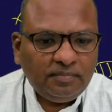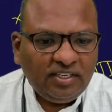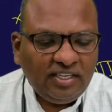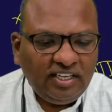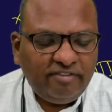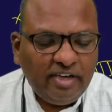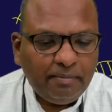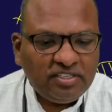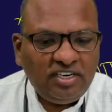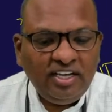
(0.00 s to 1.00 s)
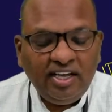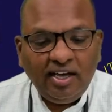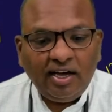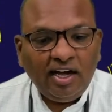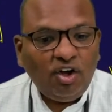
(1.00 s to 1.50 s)
He
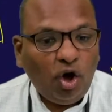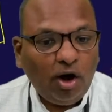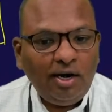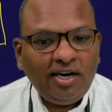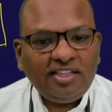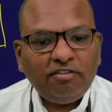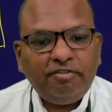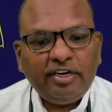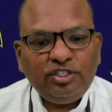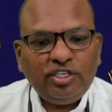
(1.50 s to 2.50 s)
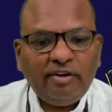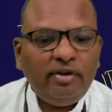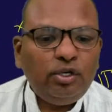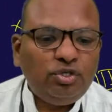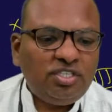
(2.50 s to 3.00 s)
famously called the French
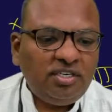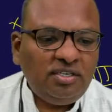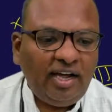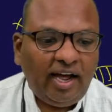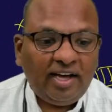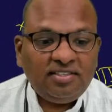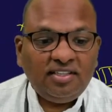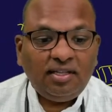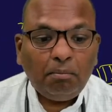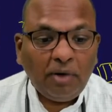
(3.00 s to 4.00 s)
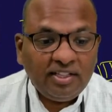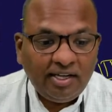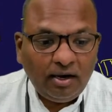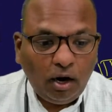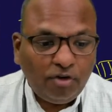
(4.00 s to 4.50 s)
Revolution as the
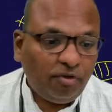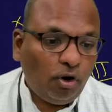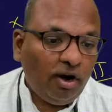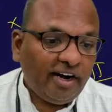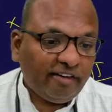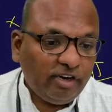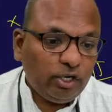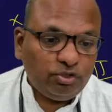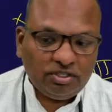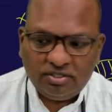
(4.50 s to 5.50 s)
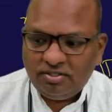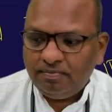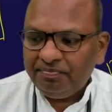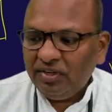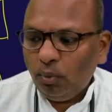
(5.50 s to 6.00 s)
mother of all revolutions.
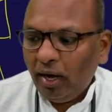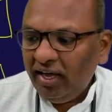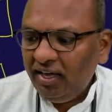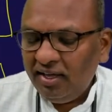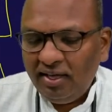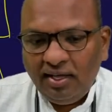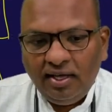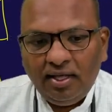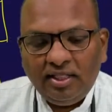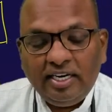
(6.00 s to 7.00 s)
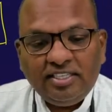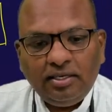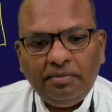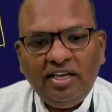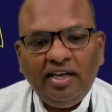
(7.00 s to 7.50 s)
Why? The reason
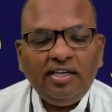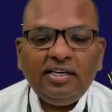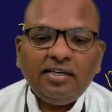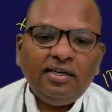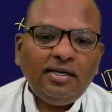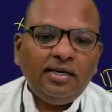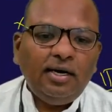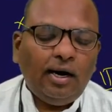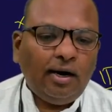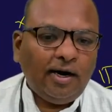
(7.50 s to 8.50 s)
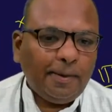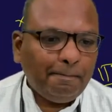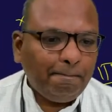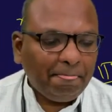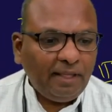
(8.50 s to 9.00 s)
being,
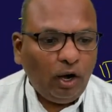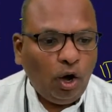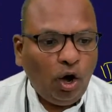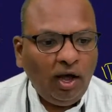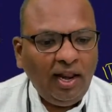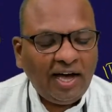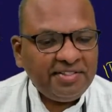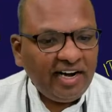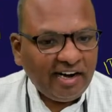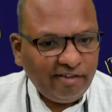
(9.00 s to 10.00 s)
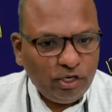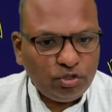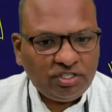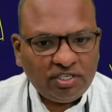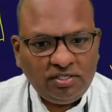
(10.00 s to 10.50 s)
all other
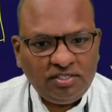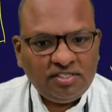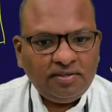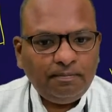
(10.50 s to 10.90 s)
revolutions